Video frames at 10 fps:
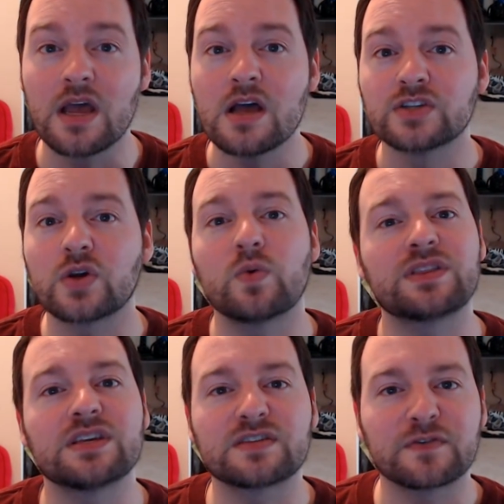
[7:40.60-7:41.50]
So with
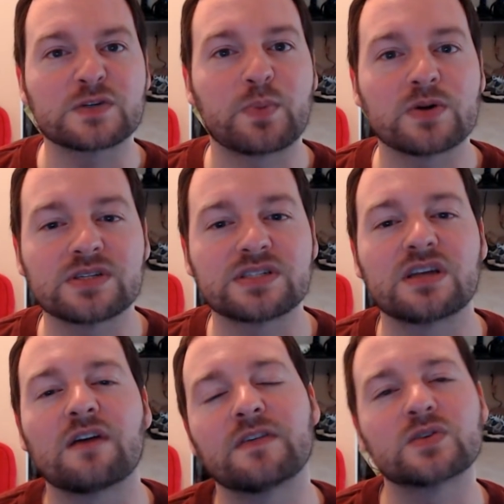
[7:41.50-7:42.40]
this first-person
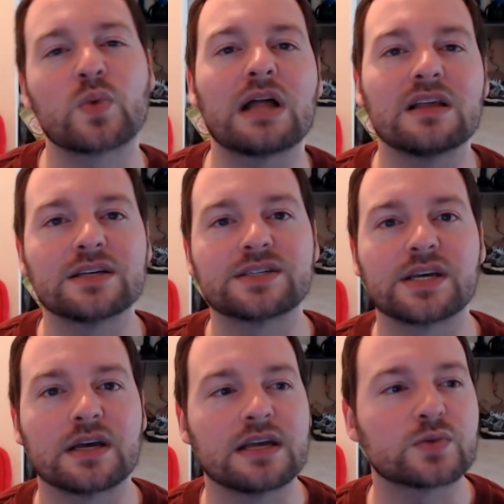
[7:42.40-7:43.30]
stuff, as well
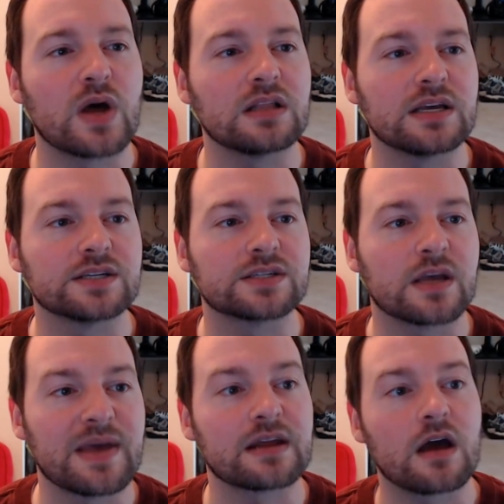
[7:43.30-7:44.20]
as
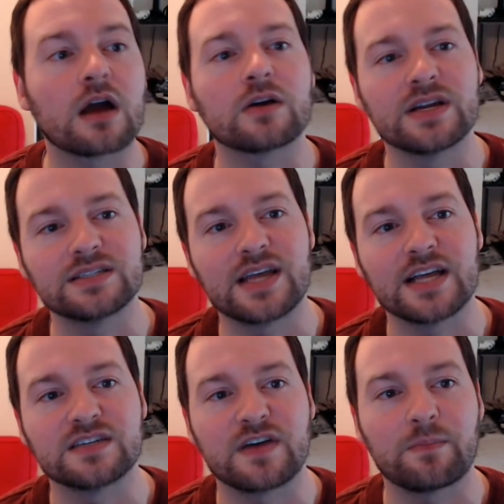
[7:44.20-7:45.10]
Command & Conquer into
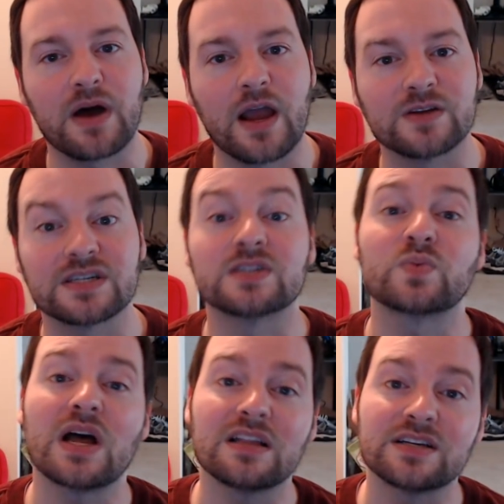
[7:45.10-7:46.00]
Age of Empires, as
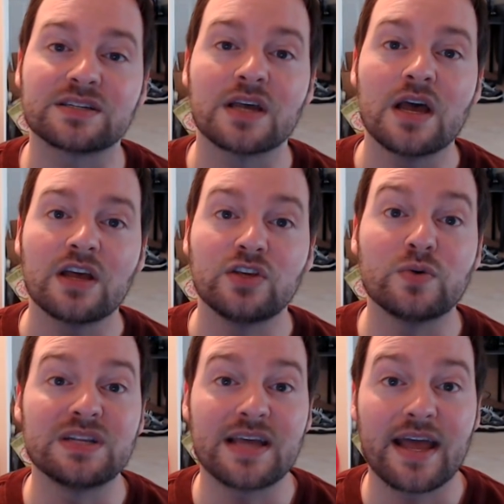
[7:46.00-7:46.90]
well as
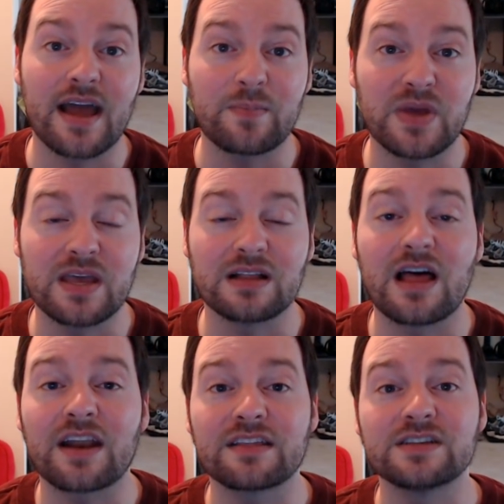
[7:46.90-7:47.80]
UED AIP, a
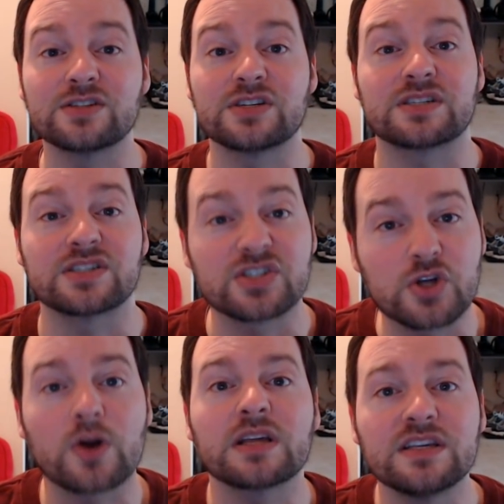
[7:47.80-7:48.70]
lot of these is just
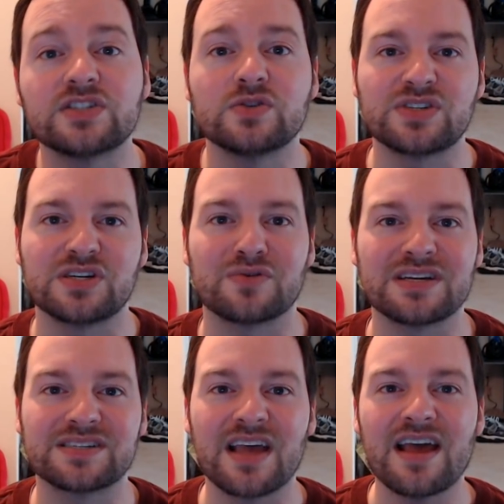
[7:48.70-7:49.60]
starting these new
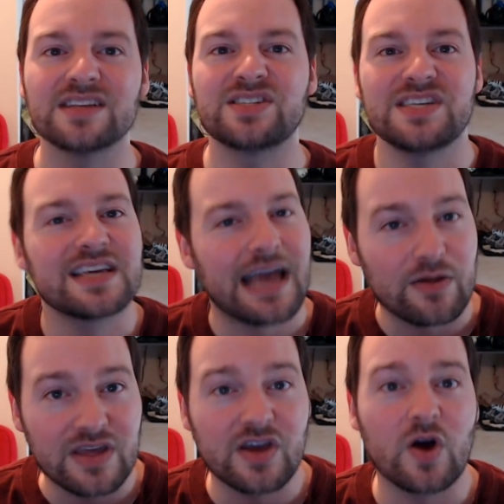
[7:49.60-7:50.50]
series, seeing how
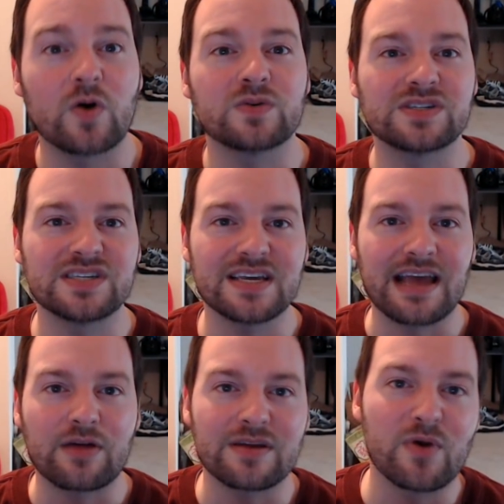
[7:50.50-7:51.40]
they go, seeing
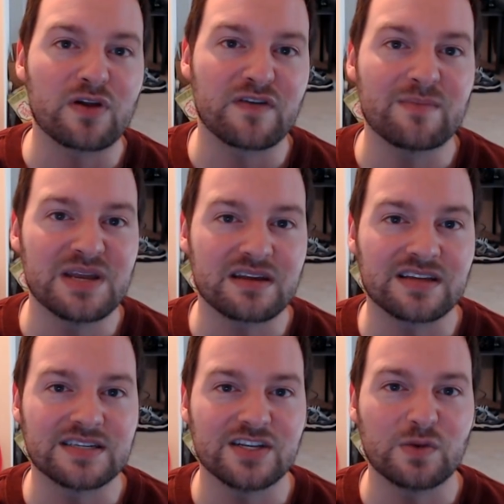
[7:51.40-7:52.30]
how they motivate me to
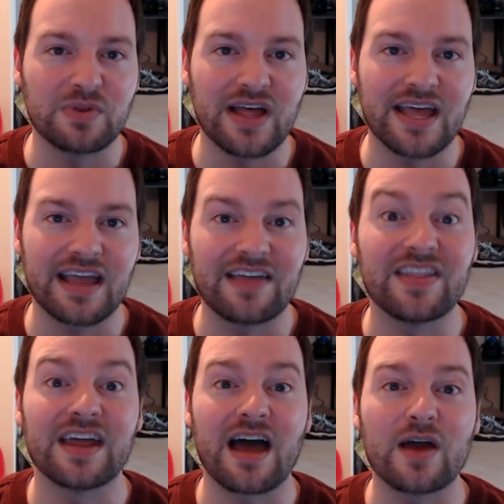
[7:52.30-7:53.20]
continue playing, and
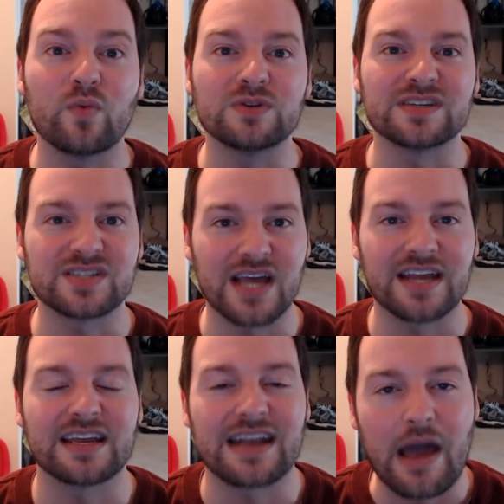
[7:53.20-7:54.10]
then I will
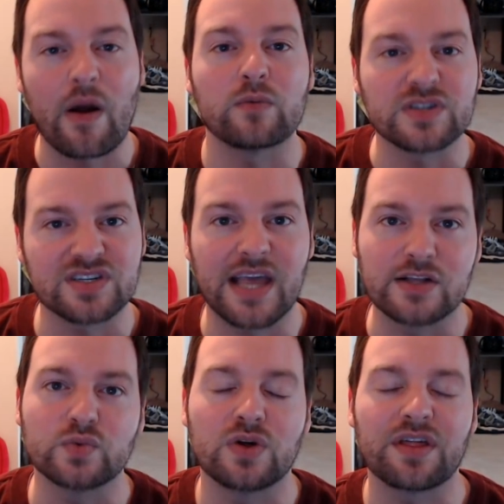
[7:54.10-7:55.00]
decide again how I will
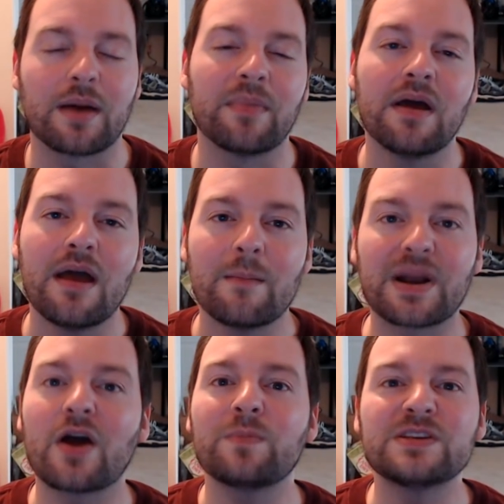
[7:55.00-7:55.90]
schedule them. But
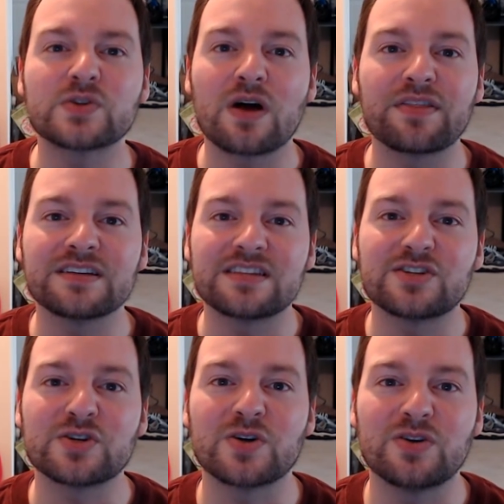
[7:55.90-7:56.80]
I hope these are all things
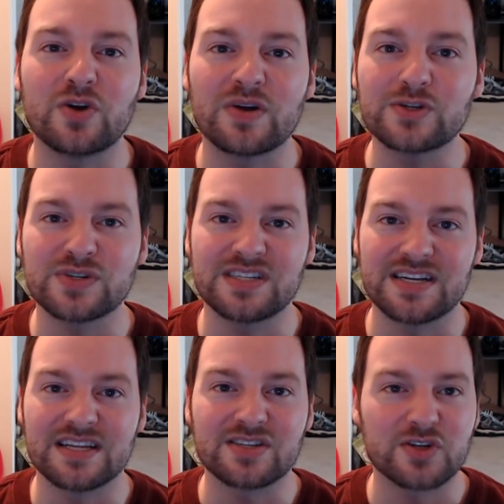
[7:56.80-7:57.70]
that you're interested
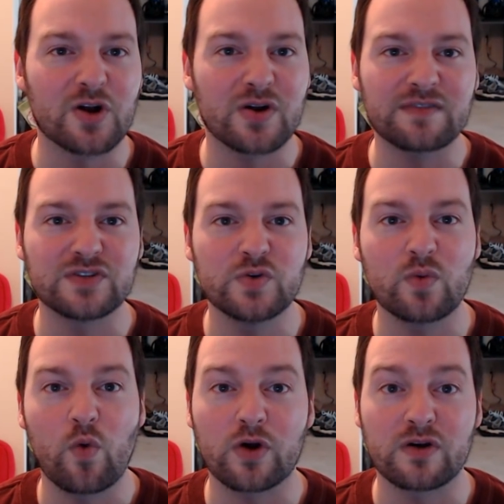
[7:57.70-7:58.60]
in. StarCraft 2
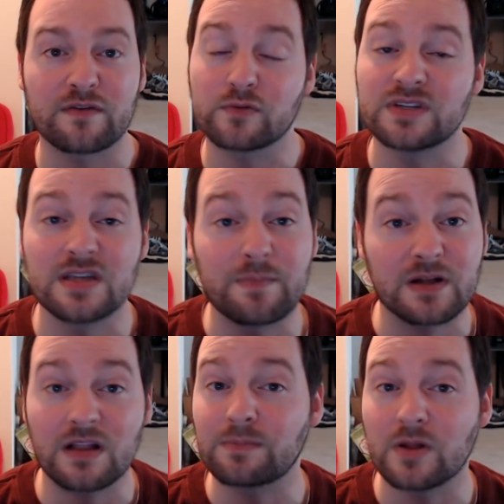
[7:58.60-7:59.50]
and Warcraft 3
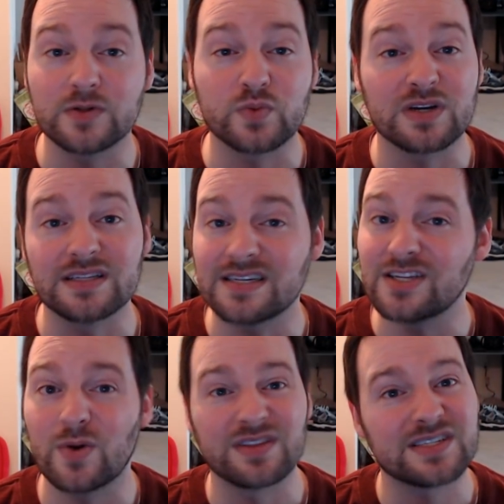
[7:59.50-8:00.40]
typical uploads will
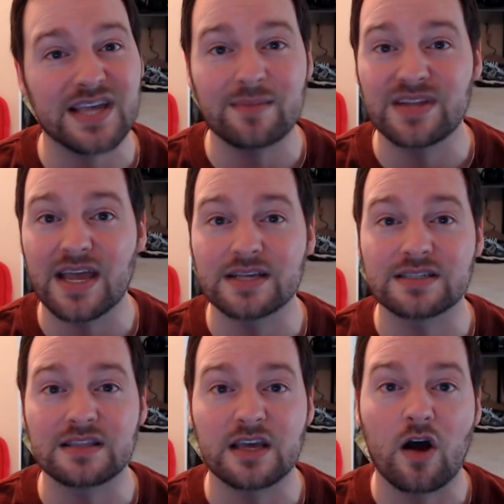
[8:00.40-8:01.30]
continue same days
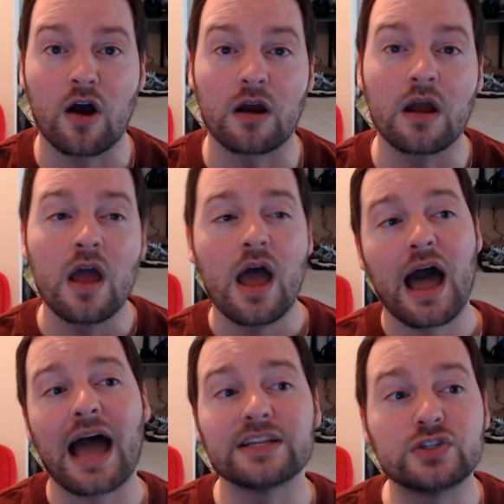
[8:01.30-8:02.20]
that they are.
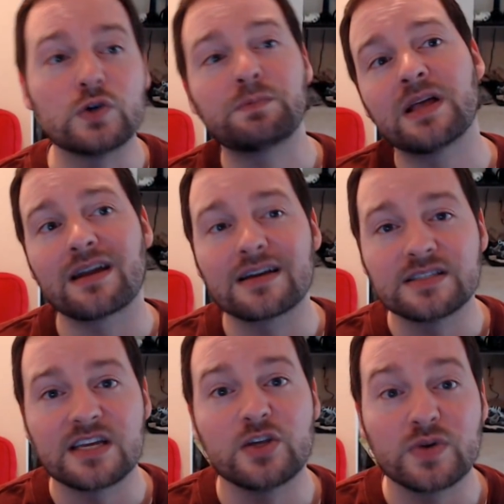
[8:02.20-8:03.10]
I do plan on
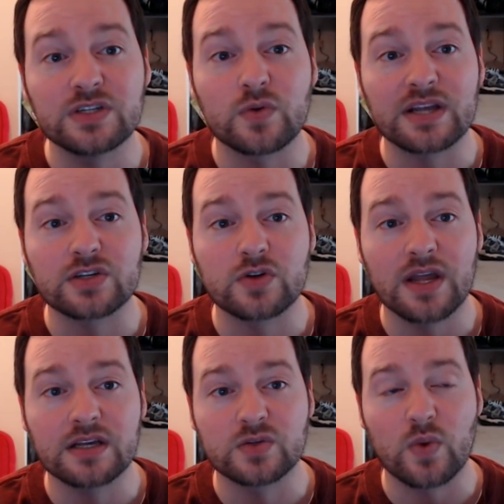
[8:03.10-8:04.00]
continuing Direct
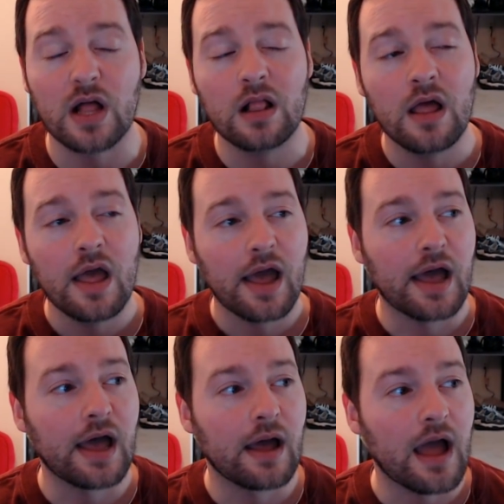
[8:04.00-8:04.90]
Strike as well.
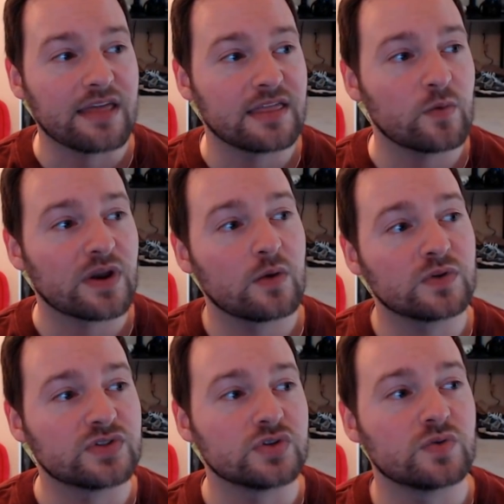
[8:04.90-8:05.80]
I think what I will
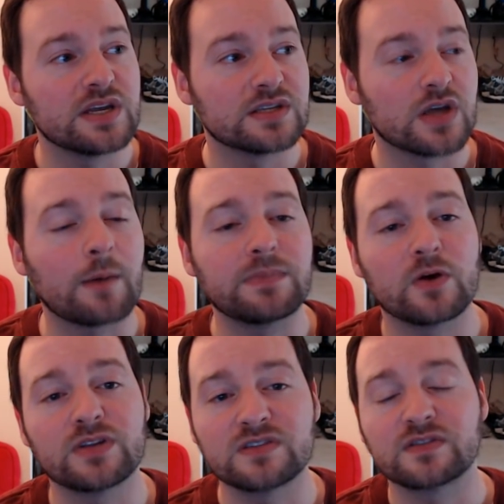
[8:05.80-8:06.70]
do is
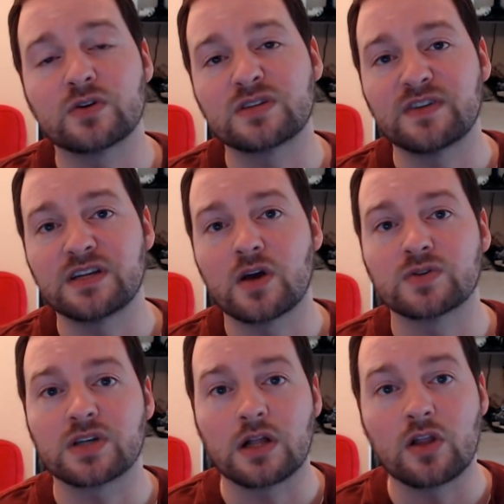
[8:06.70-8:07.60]
upload those
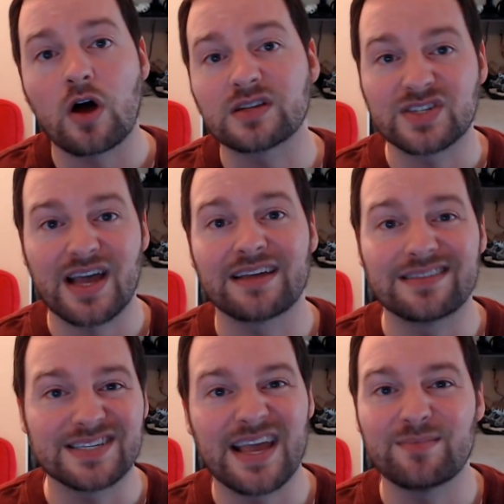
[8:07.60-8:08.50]
videos alongside the
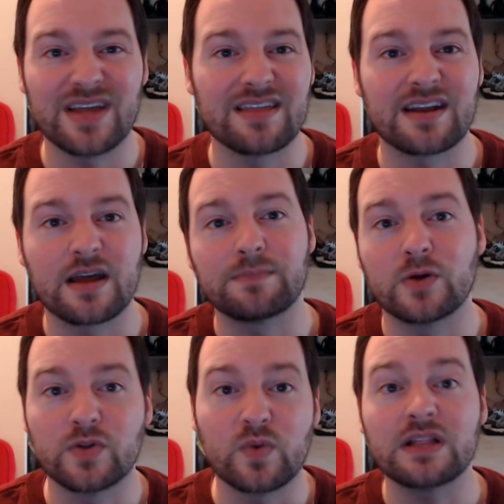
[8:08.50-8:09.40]
same day that I
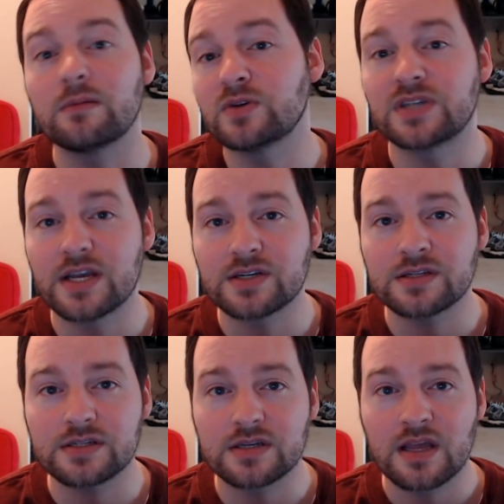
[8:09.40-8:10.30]
upload the weekly
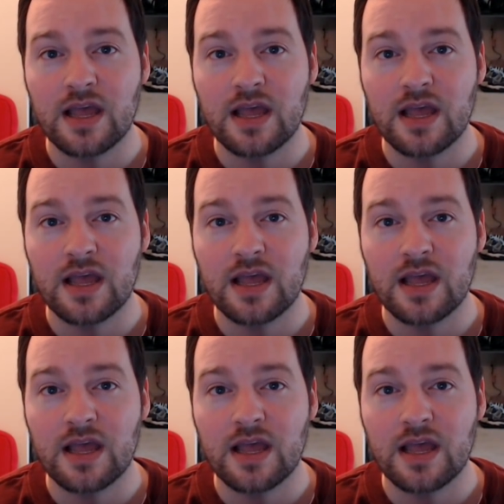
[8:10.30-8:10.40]
mutations.